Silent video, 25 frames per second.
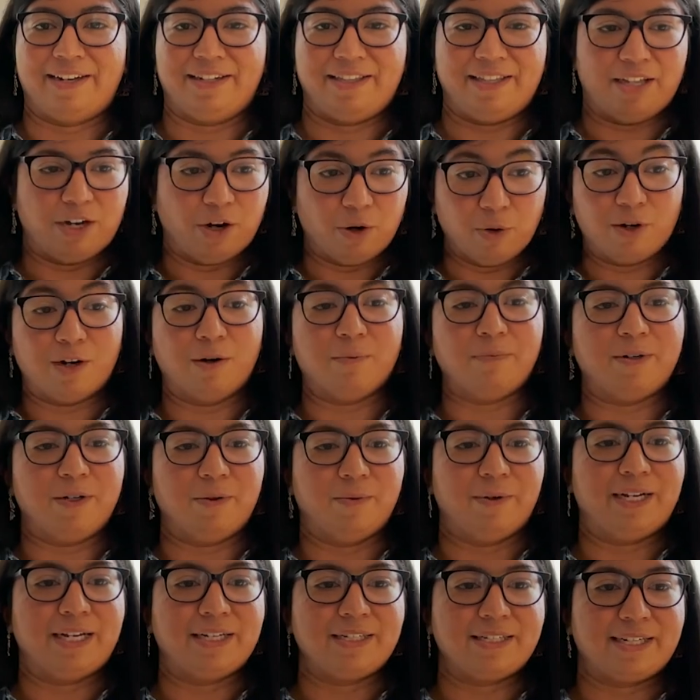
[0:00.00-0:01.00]
the whole company
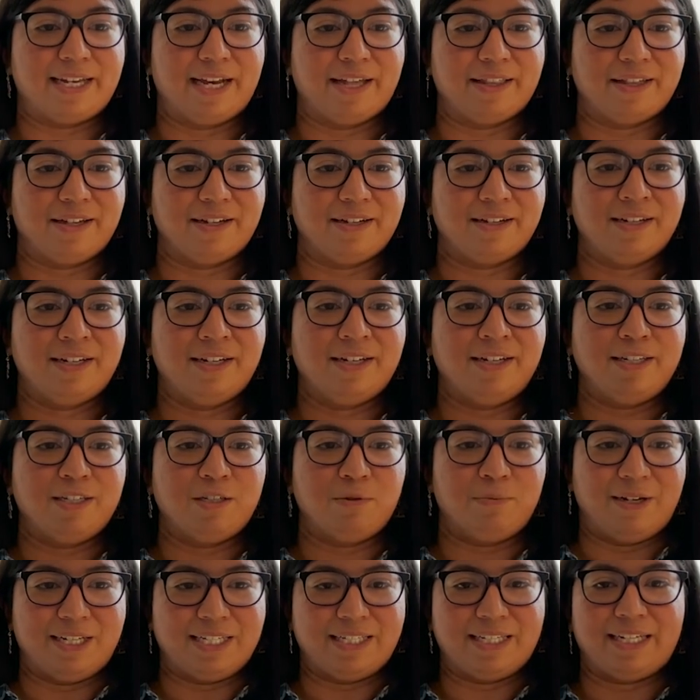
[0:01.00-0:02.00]
will get together
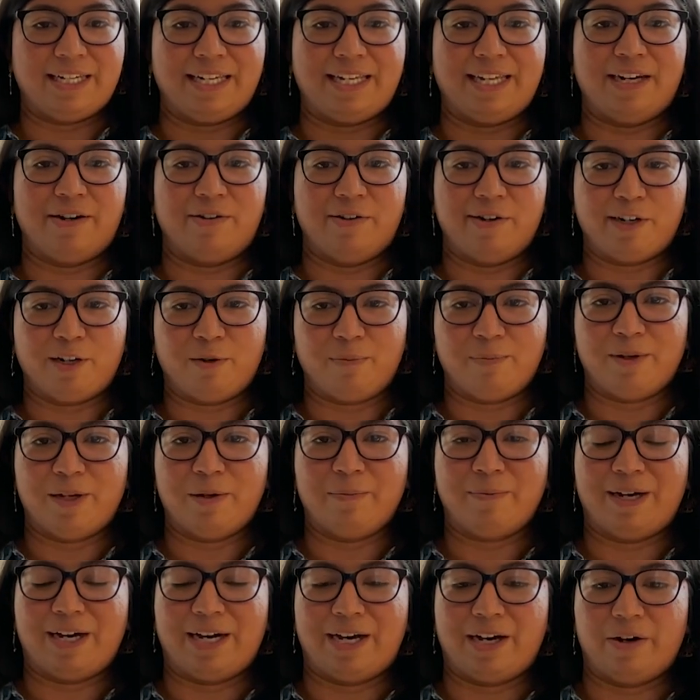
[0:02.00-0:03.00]
to basically hear a little
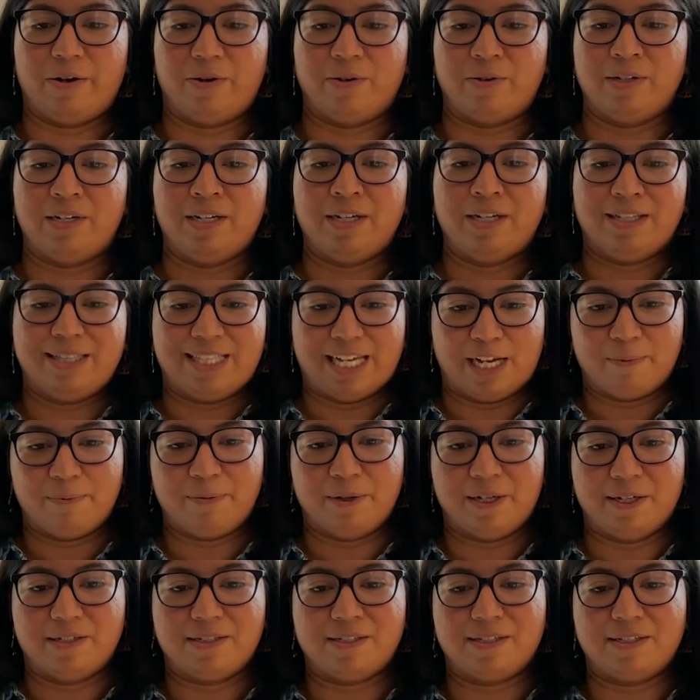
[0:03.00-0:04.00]
bit about how that
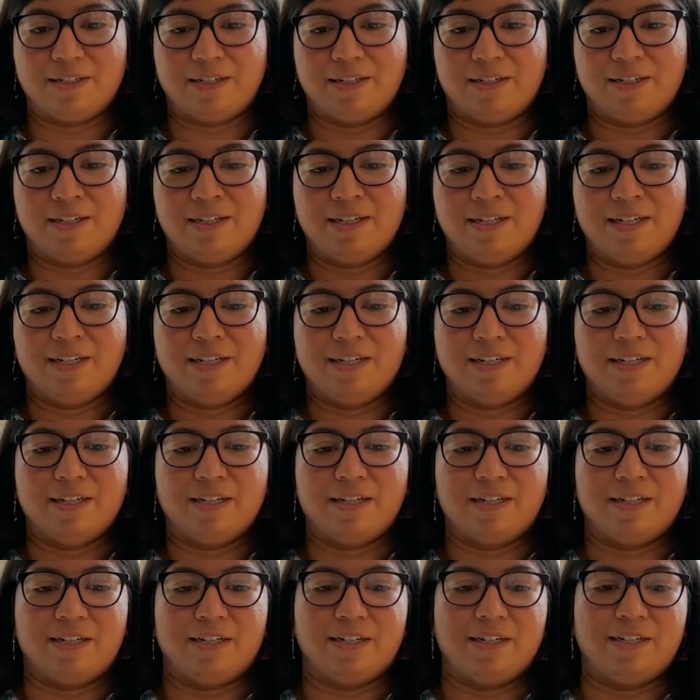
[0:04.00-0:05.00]
person
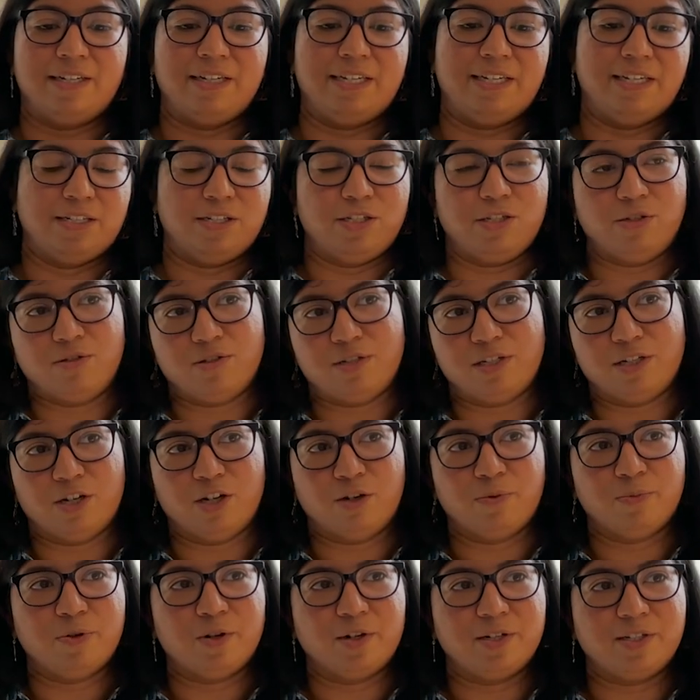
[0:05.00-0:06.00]
is using
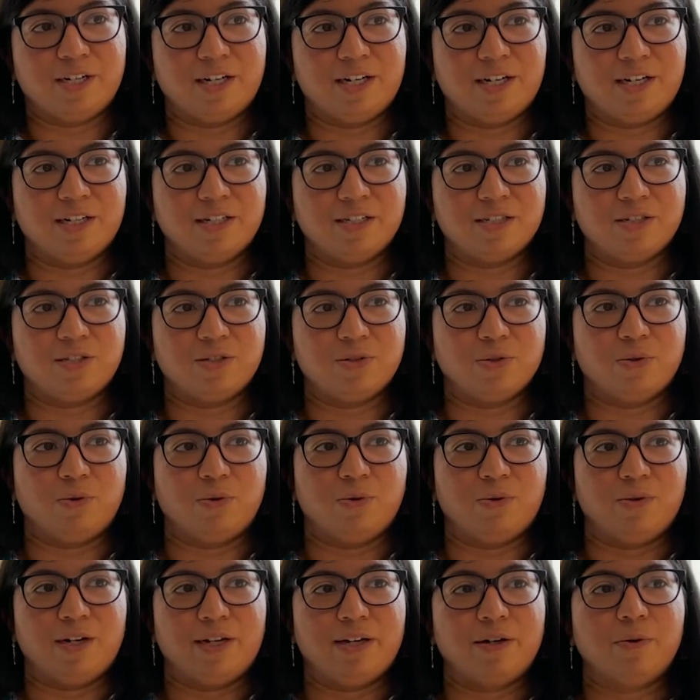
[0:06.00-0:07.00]
our products
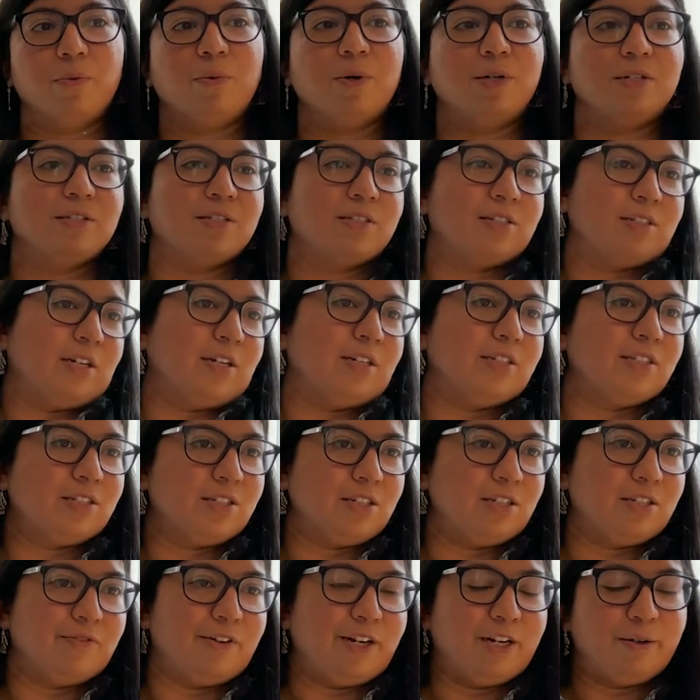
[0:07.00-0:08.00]
or like wants us
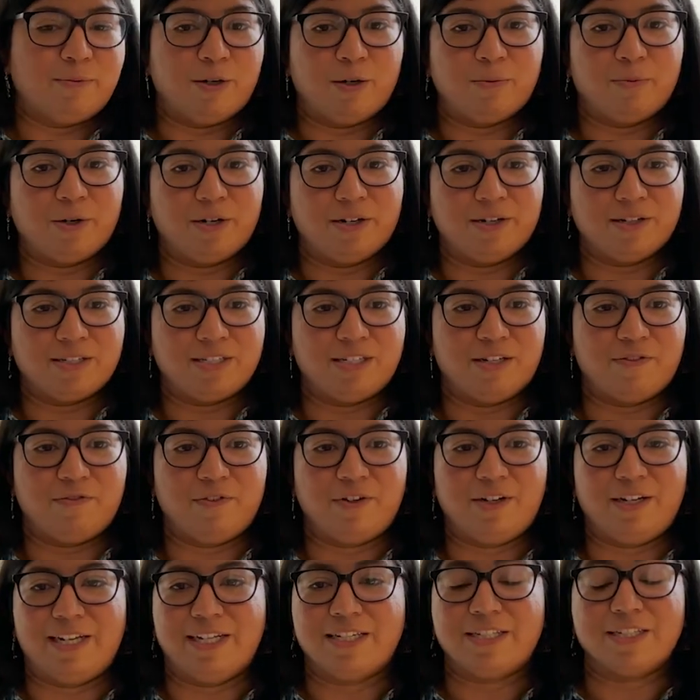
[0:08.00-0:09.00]
to develop our products
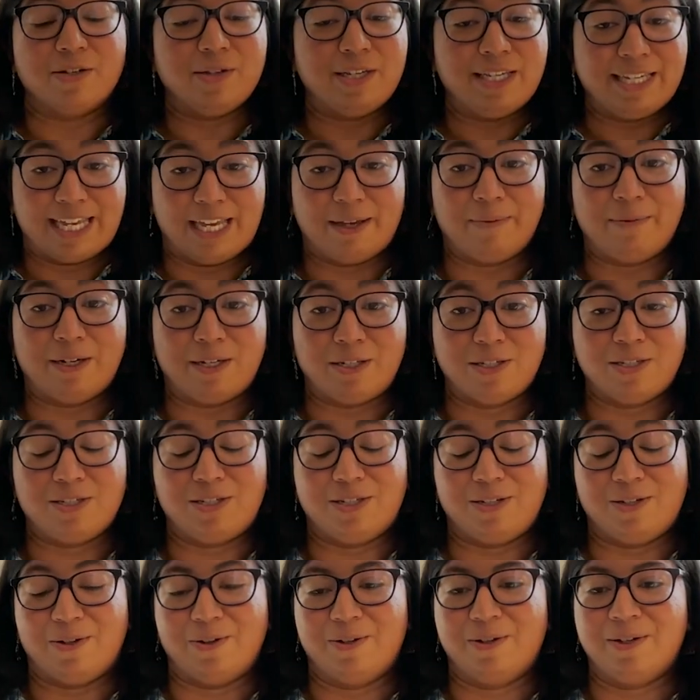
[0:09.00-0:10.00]
differently. And so he came in
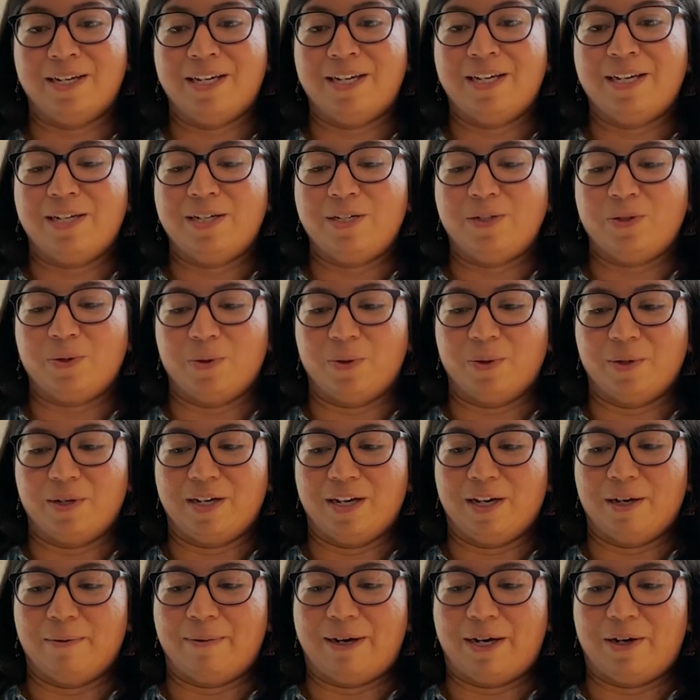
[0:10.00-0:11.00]
to
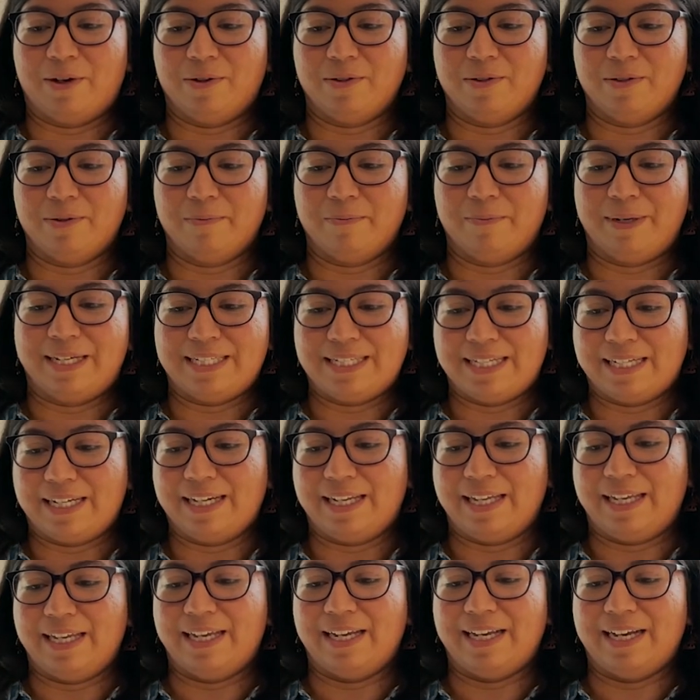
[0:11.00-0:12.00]
talk about
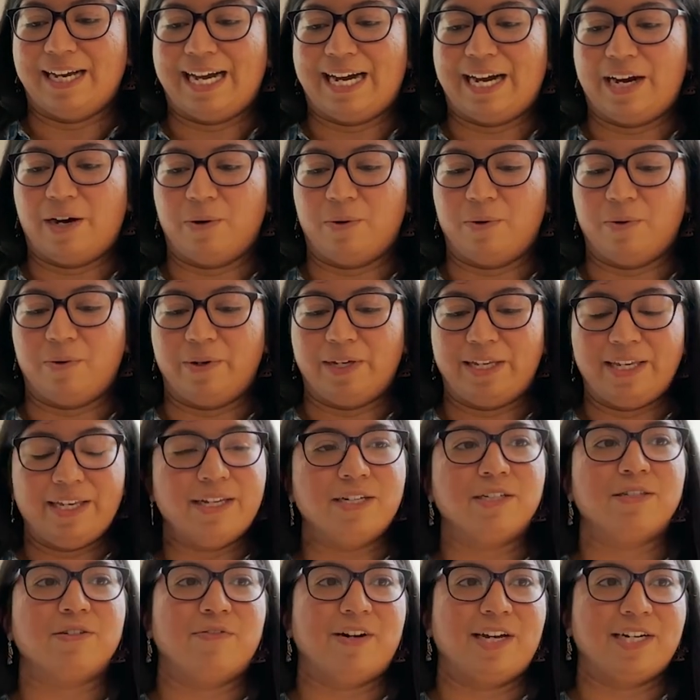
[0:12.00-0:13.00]
basically how he
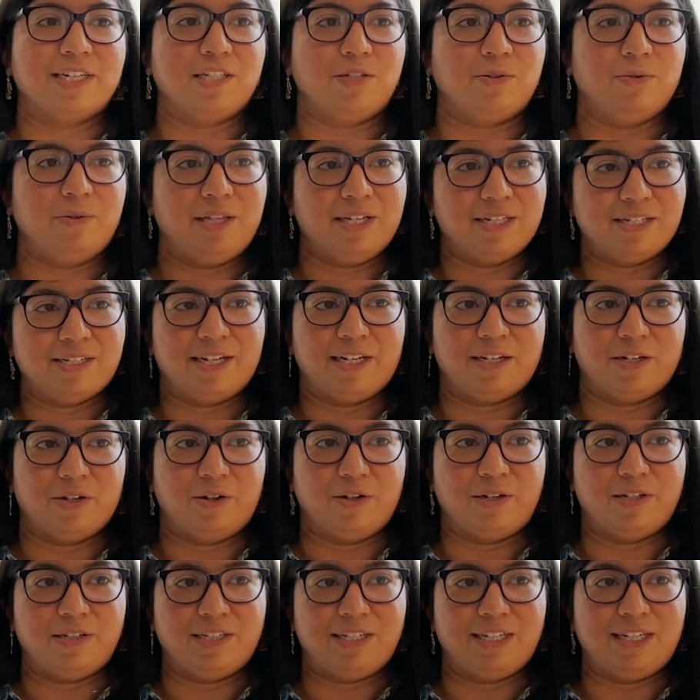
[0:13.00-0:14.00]
interacted with his
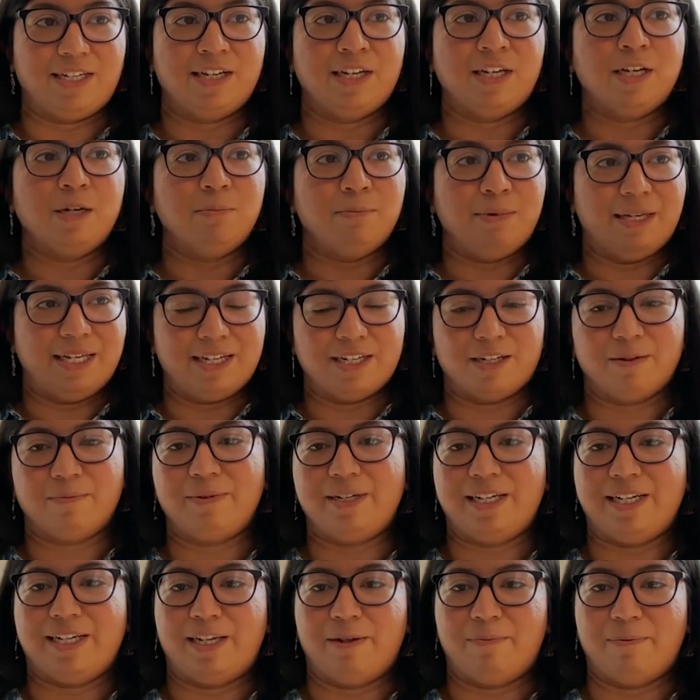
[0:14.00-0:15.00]
technology being
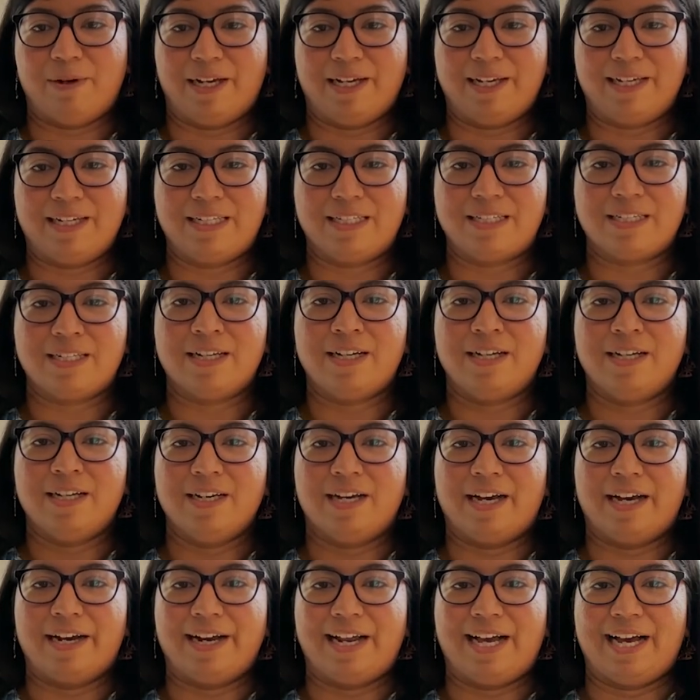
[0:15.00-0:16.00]
completely blind
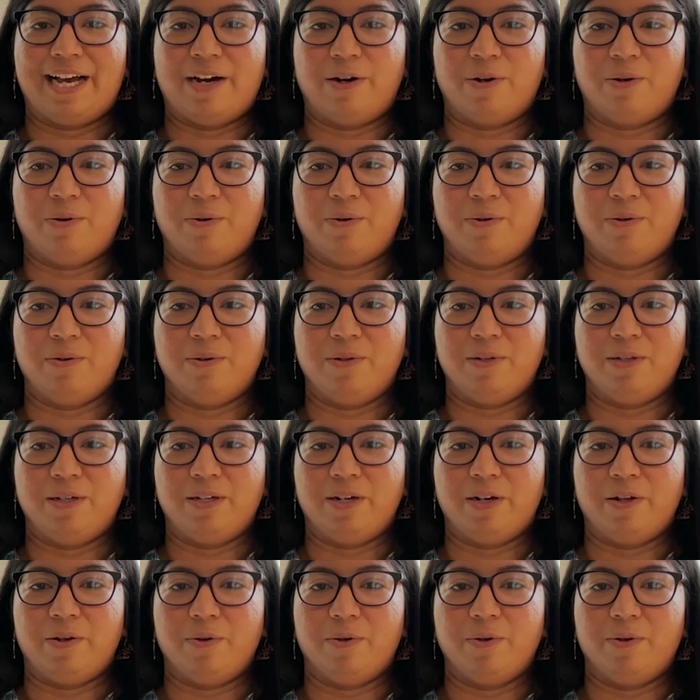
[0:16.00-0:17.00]
and how,
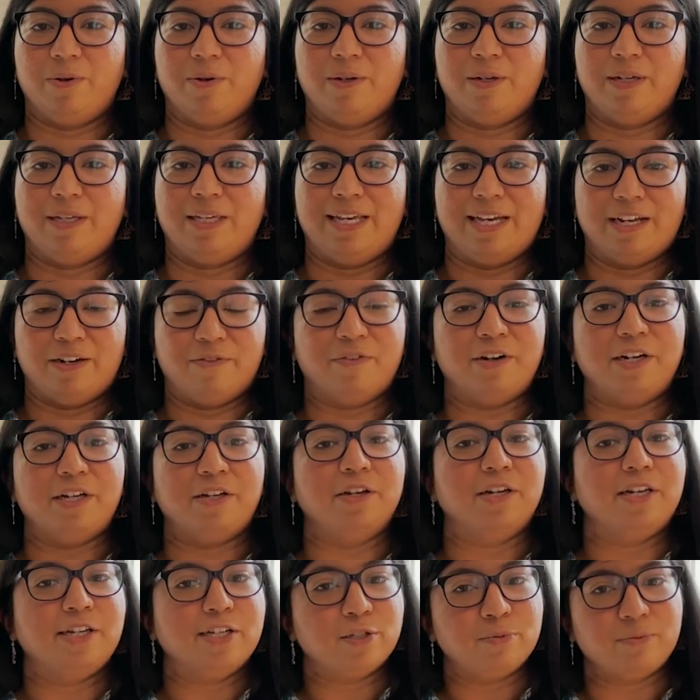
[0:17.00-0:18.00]
you know, he had a very
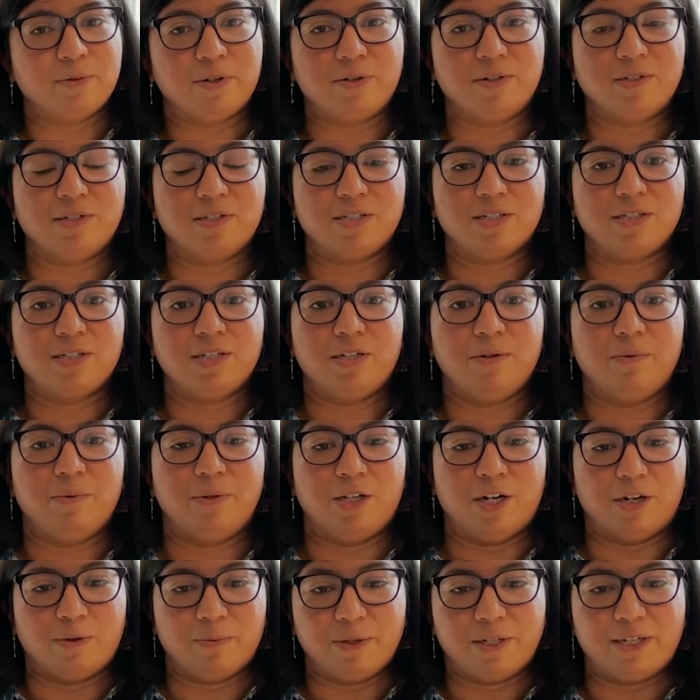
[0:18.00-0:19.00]
good experience
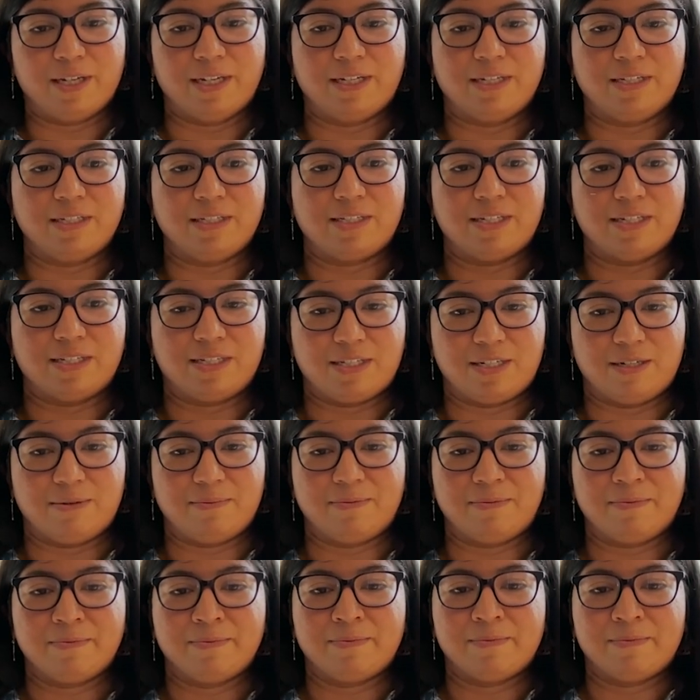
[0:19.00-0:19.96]
with our booking system